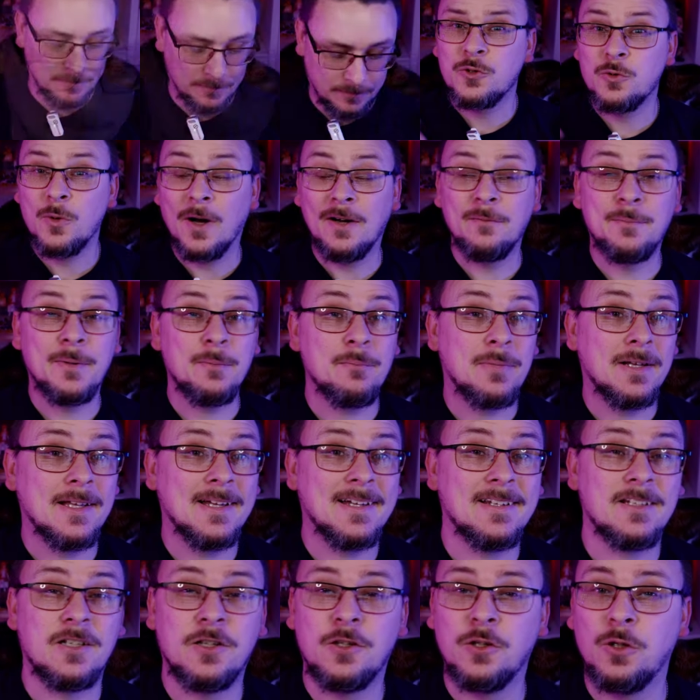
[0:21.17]
So I've been
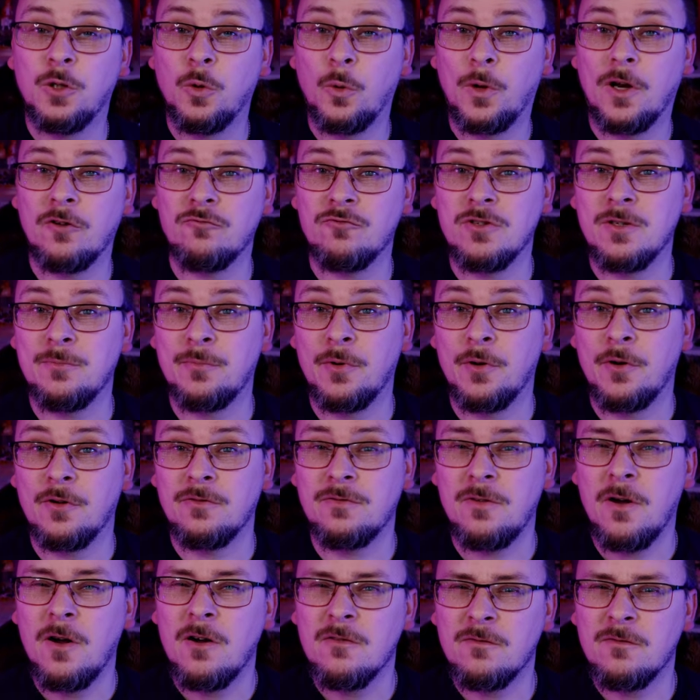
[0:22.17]
playing Luna Rebirth